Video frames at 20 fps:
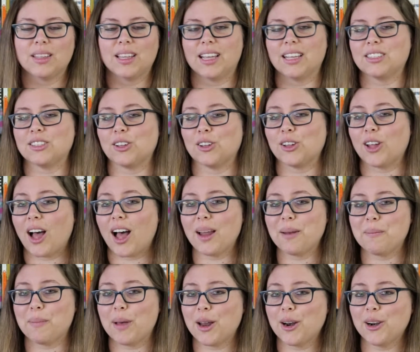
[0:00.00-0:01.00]
It's a
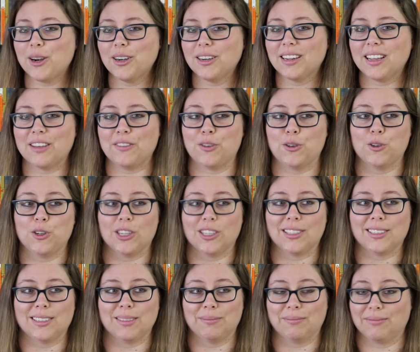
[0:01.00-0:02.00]
lot better if you
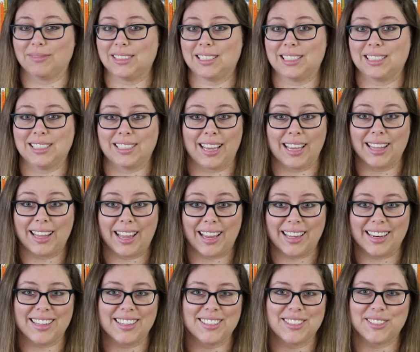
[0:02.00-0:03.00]
just say it like
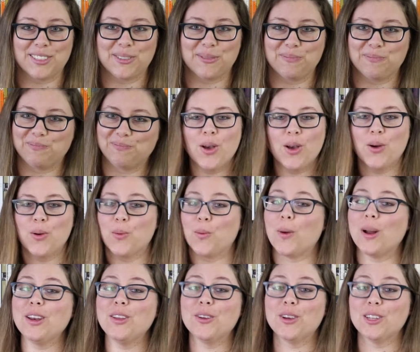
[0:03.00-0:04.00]
it is.
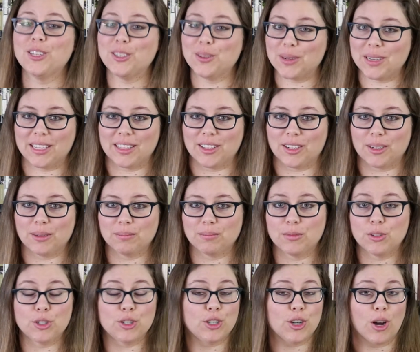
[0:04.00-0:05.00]
When you could do either,
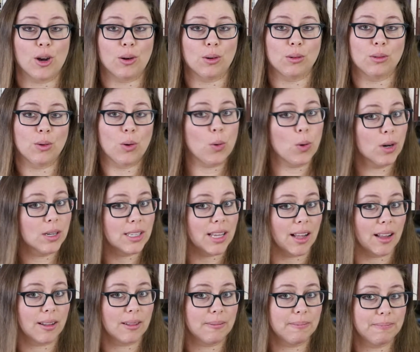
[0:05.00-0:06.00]
show or
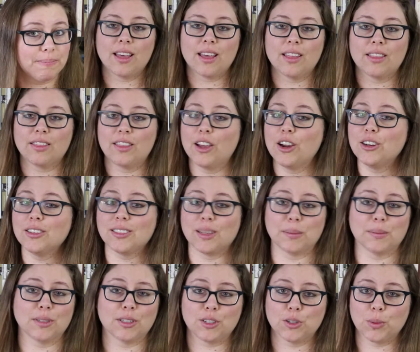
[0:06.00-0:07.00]
tell. There are
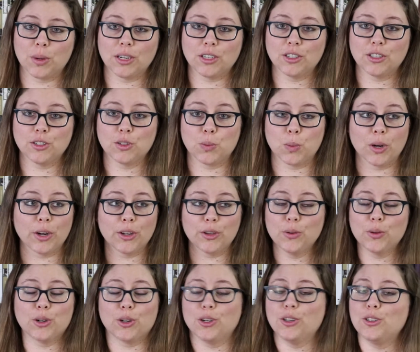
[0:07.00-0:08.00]
some situations where
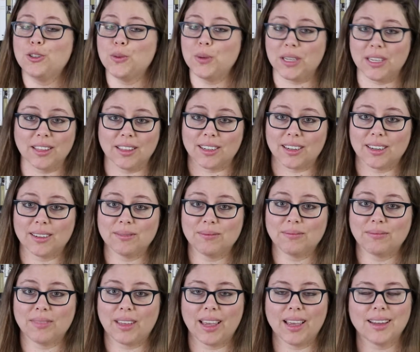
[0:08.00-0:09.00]
you could do either,
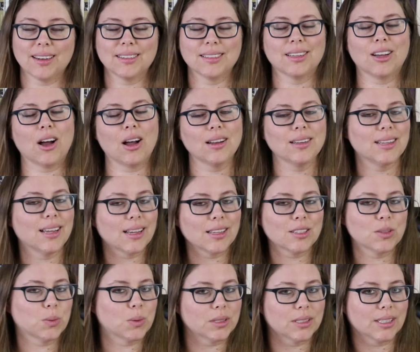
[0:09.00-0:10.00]
and
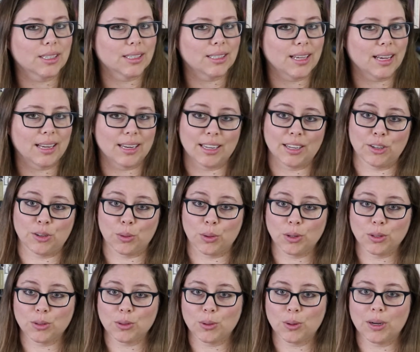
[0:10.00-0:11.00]
context will dictate in your
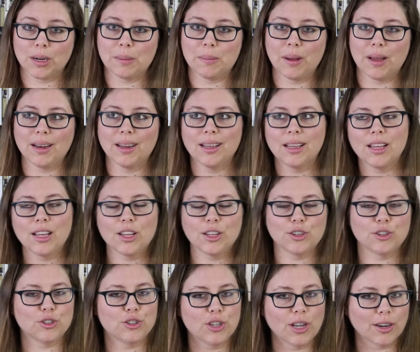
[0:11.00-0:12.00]
story, but
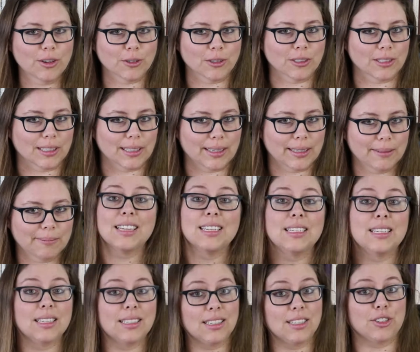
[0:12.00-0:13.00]
generally,
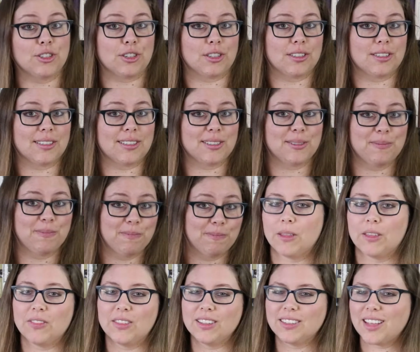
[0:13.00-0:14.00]
decisions.
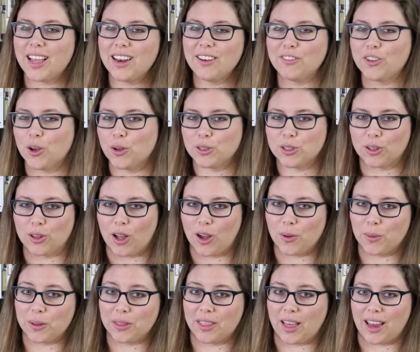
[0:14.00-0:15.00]
This kind of goes
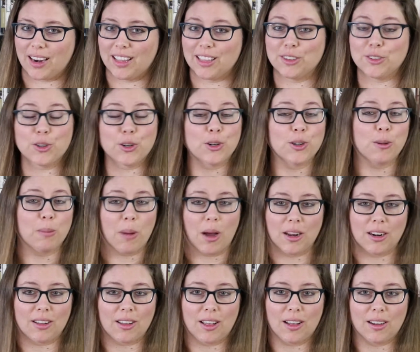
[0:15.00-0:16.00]
along with that internal
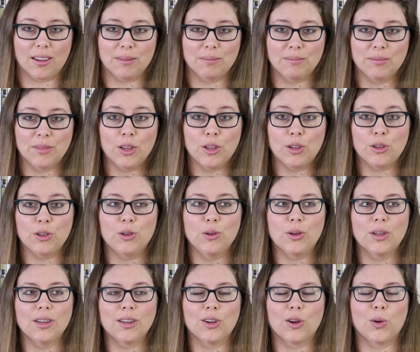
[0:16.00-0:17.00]
monologue. You
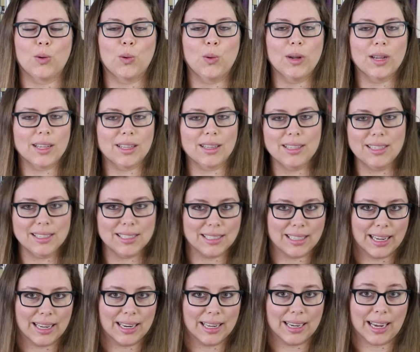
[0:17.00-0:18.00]
can quickly
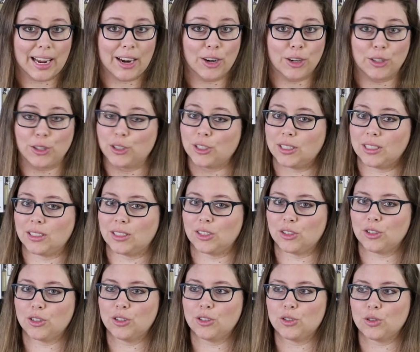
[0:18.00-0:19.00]
state a character's
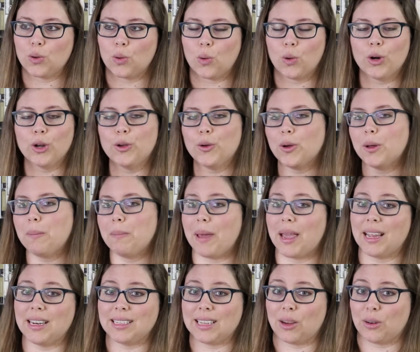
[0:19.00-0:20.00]
decisions, or you can
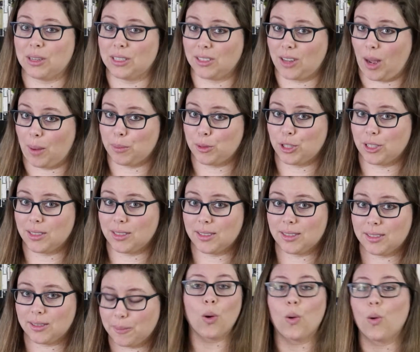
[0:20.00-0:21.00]
paint out his
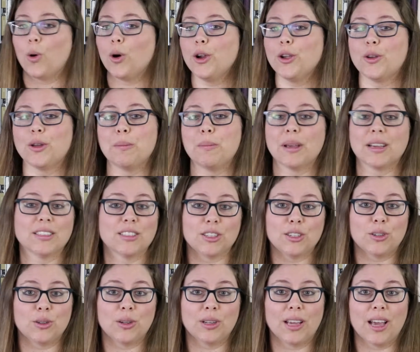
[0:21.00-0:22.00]
options. Or you can mix the
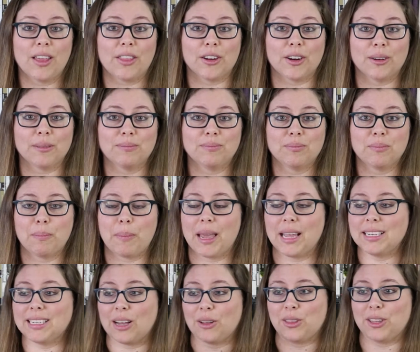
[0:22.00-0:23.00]
two together,
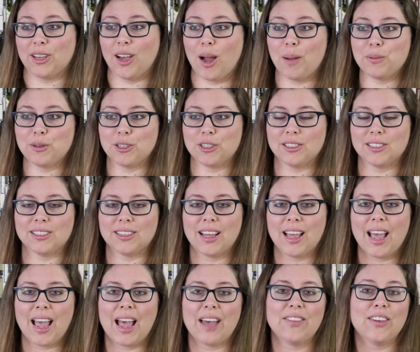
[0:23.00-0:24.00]
paint out the options,
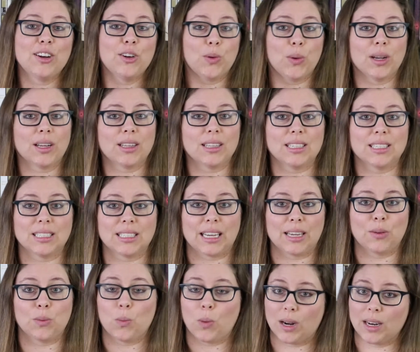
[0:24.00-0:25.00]
and then quickly
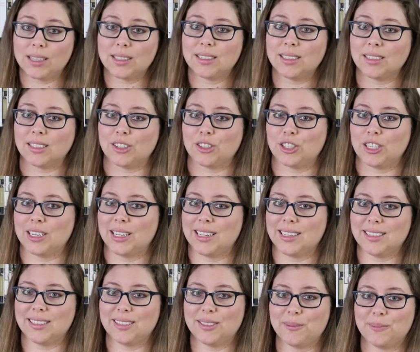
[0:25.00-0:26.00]
state what his decision
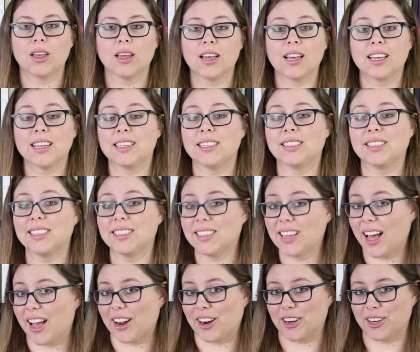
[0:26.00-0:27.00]
is.
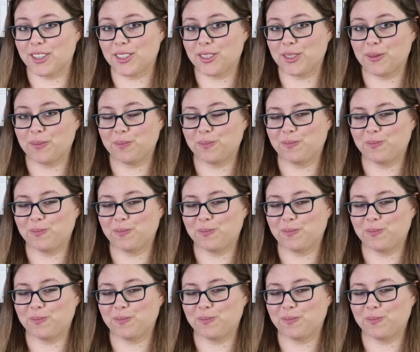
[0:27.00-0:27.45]
Desires.